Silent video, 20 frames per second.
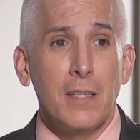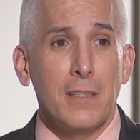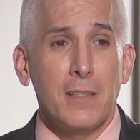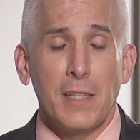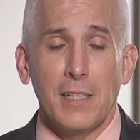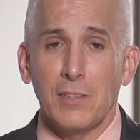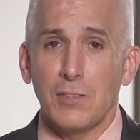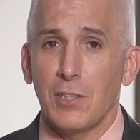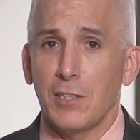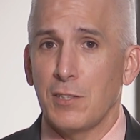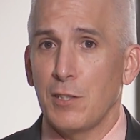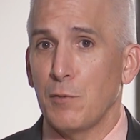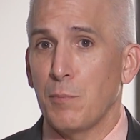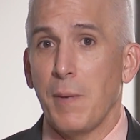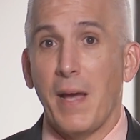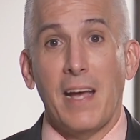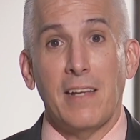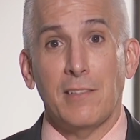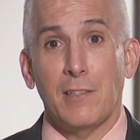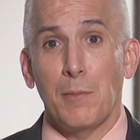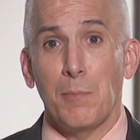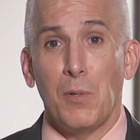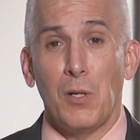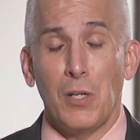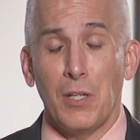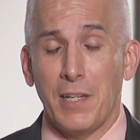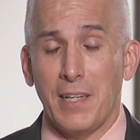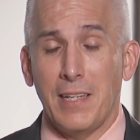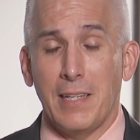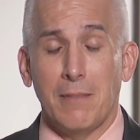Things such as
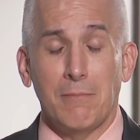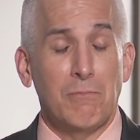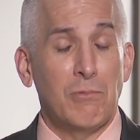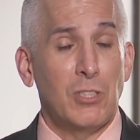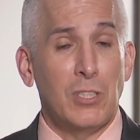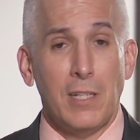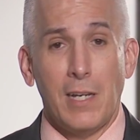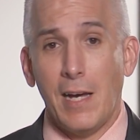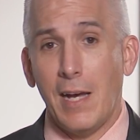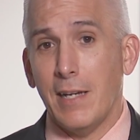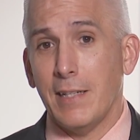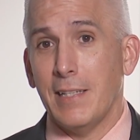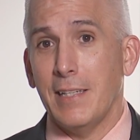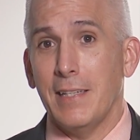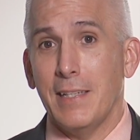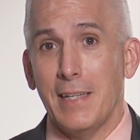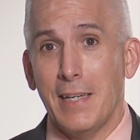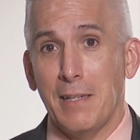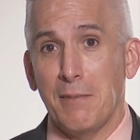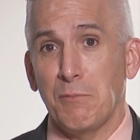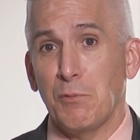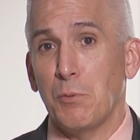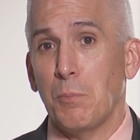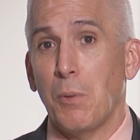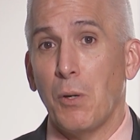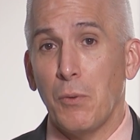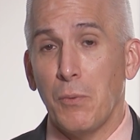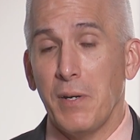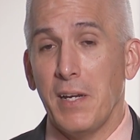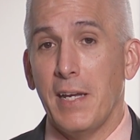basketball games, hockey games,
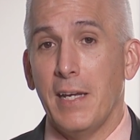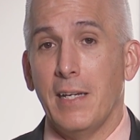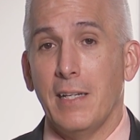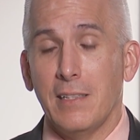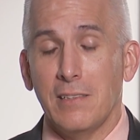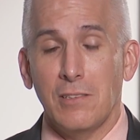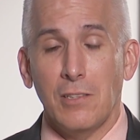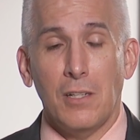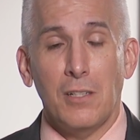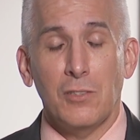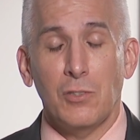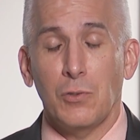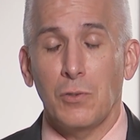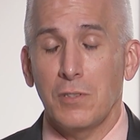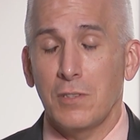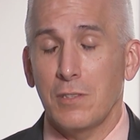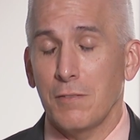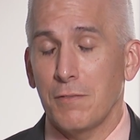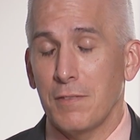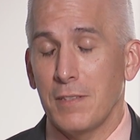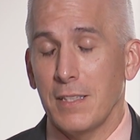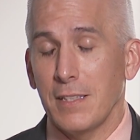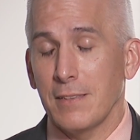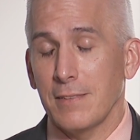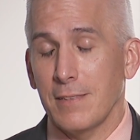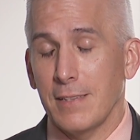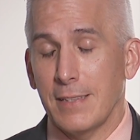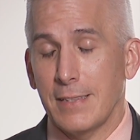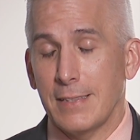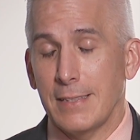parades, all sorts of
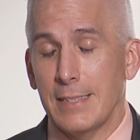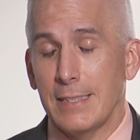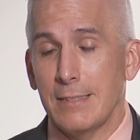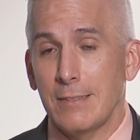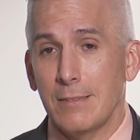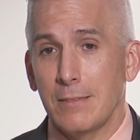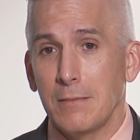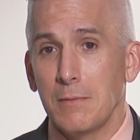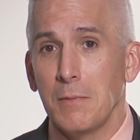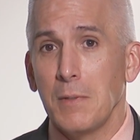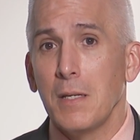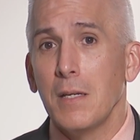things like this.